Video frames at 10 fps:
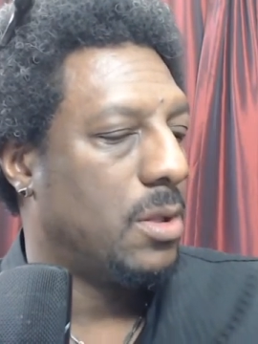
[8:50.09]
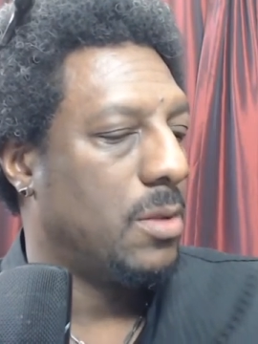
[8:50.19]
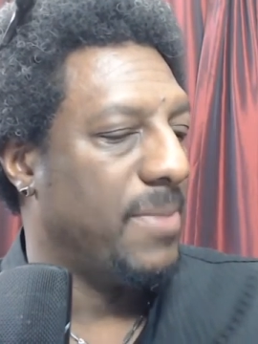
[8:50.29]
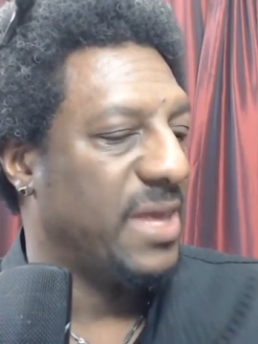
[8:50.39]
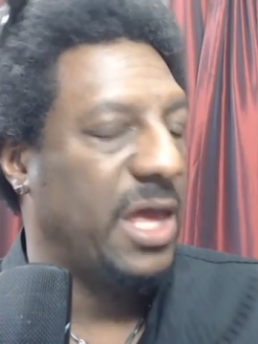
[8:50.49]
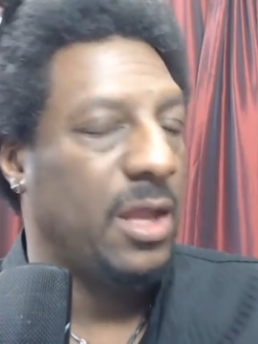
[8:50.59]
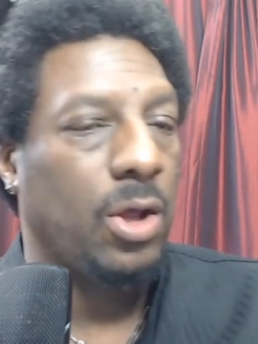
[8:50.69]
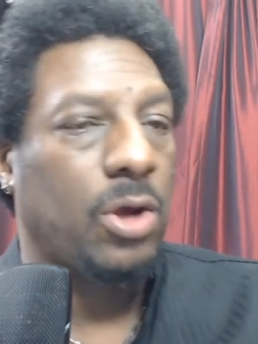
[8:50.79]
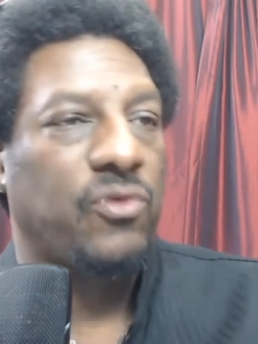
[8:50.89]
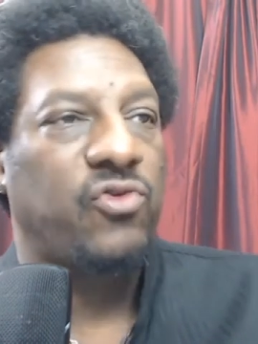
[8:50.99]
begin
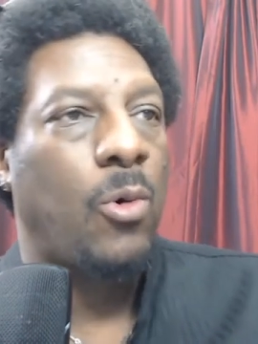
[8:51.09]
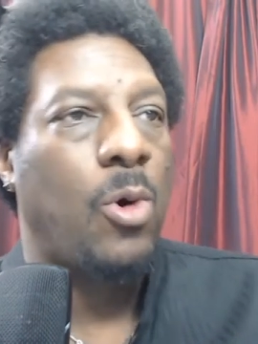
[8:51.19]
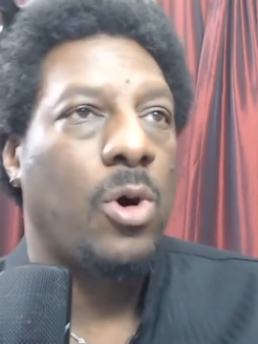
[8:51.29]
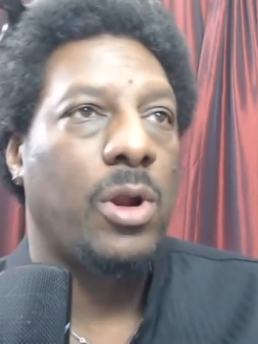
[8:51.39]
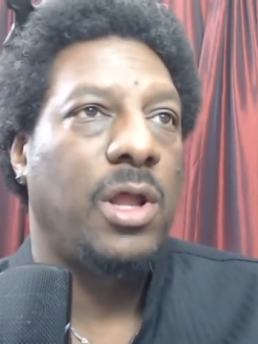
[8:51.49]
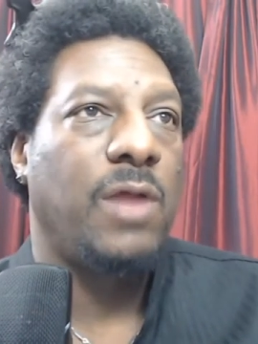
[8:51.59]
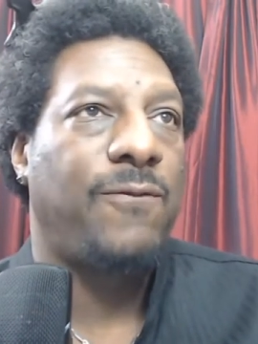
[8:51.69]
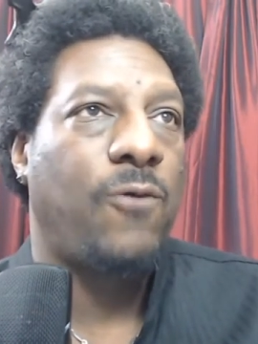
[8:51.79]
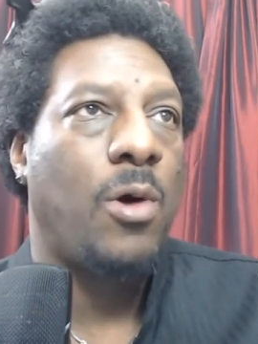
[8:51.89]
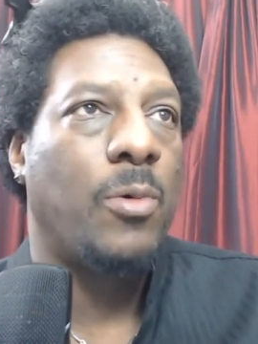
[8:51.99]
looking toward and
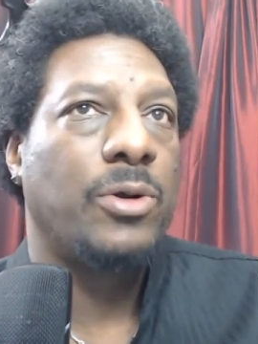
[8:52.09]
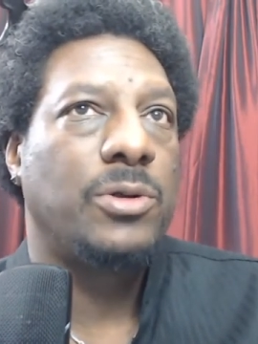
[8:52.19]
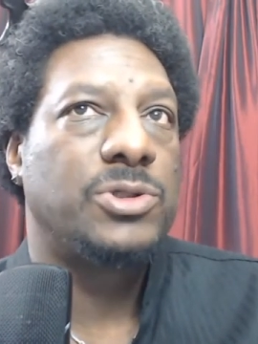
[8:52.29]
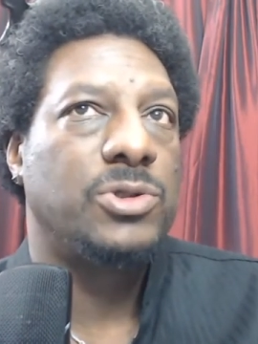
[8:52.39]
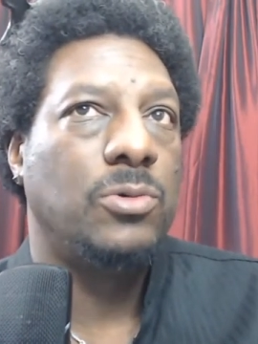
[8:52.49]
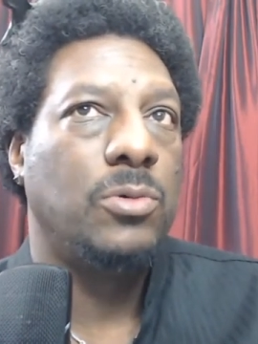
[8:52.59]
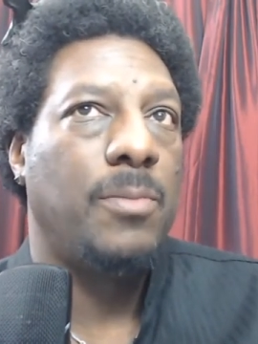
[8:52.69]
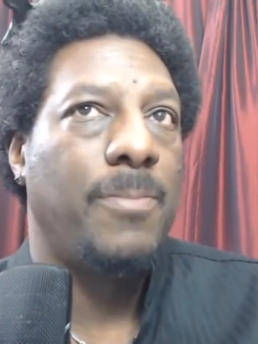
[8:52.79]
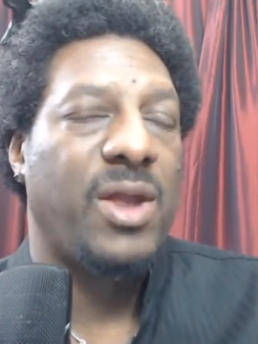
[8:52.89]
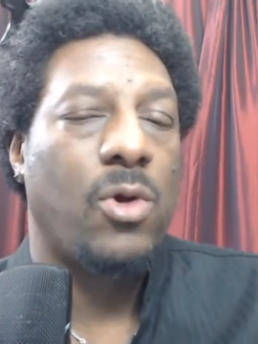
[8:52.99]
forward to
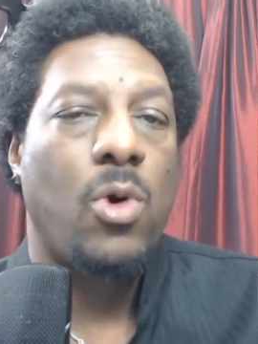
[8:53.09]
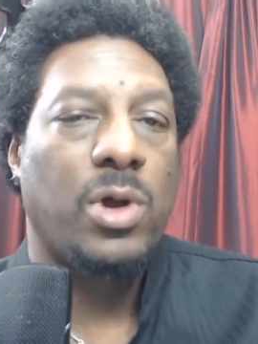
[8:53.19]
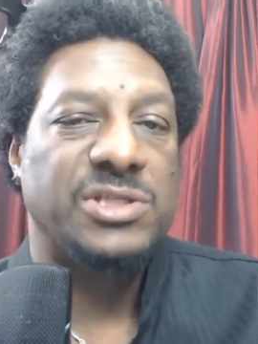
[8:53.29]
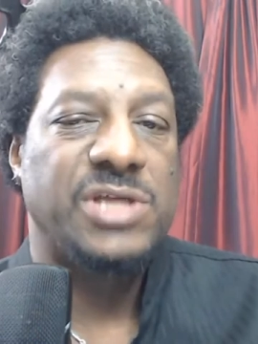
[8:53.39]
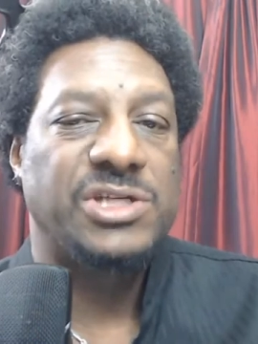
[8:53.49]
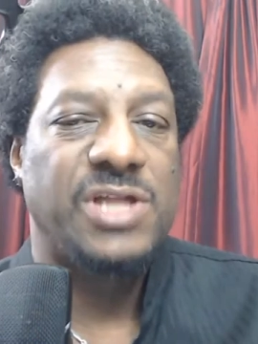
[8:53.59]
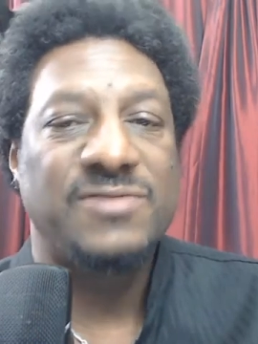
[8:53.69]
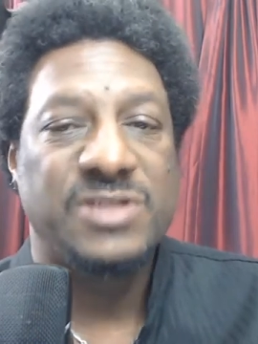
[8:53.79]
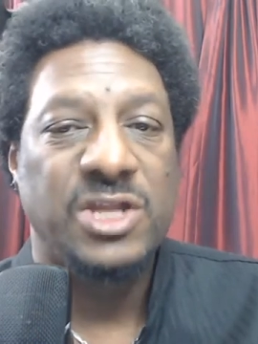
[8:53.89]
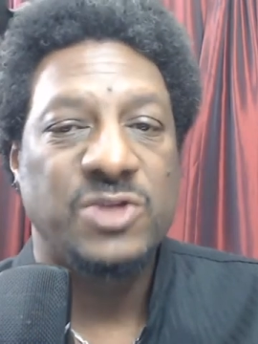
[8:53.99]
better organization. I've
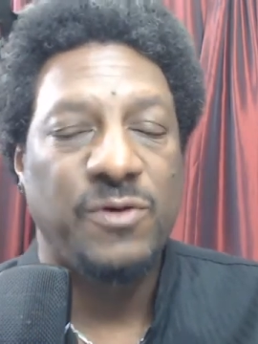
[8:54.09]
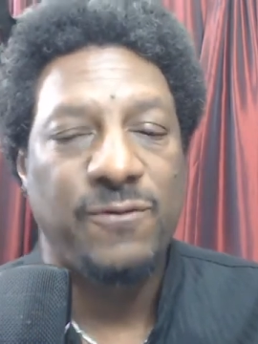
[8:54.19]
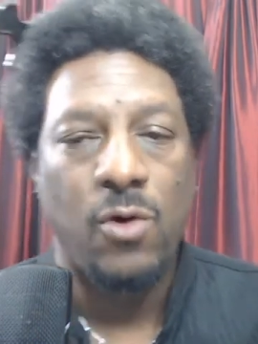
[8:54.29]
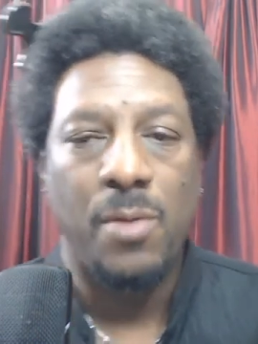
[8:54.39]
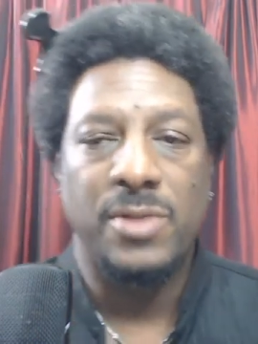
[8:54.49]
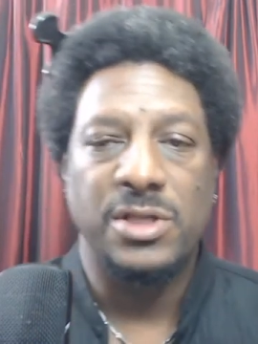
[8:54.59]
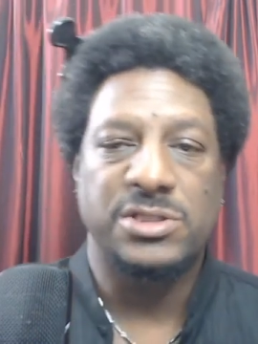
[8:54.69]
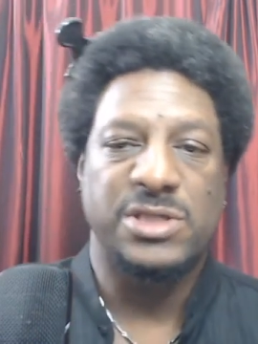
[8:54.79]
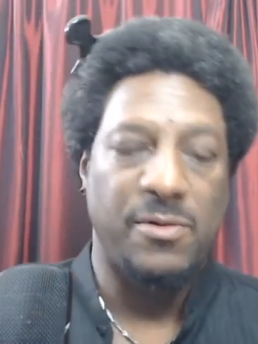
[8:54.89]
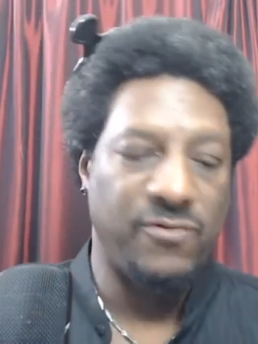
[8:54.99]
said this before, and
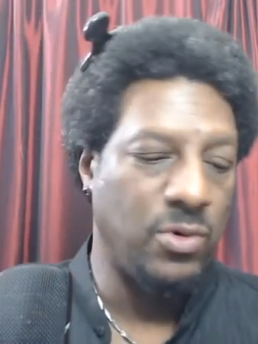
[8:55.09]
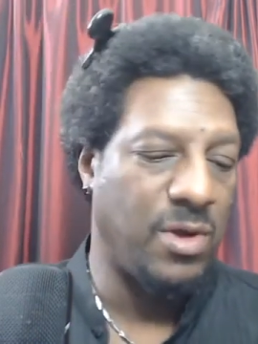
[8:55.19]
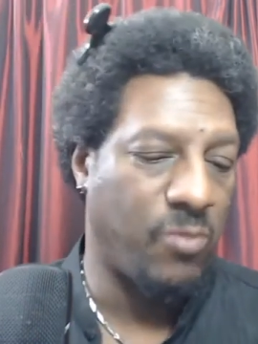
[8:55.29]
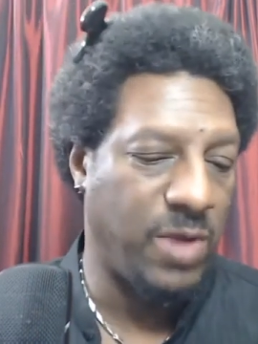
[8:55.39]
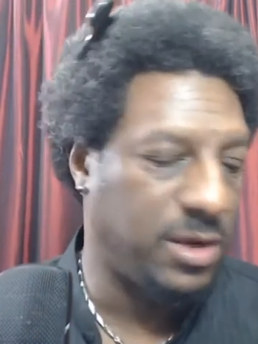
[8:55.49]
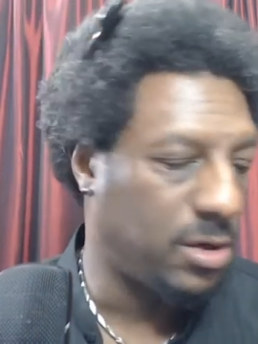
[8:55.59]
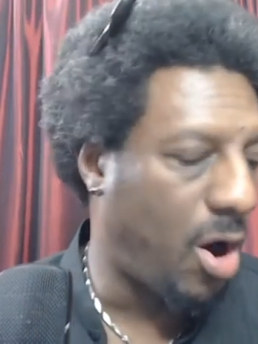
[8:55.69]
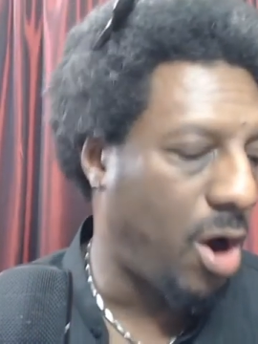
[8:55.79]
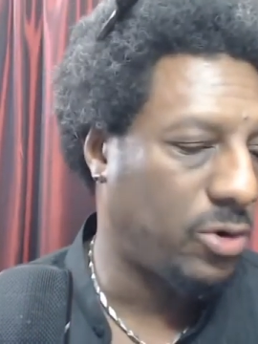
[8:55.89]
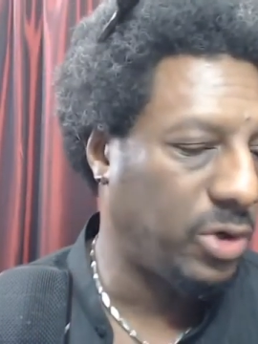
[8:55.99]
some of you have read an
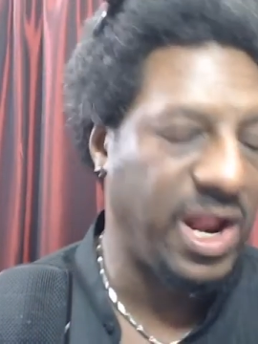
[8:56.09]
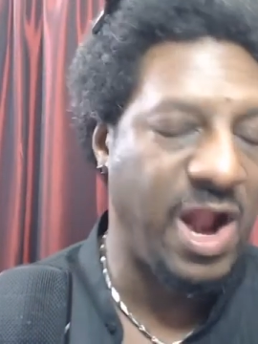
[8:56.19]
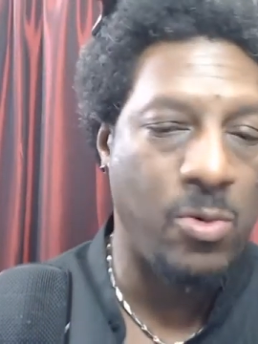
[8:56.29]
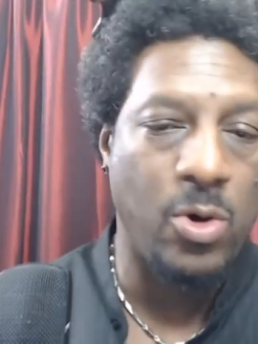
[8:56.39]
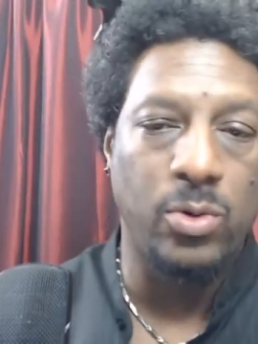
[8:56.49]
article that I wrote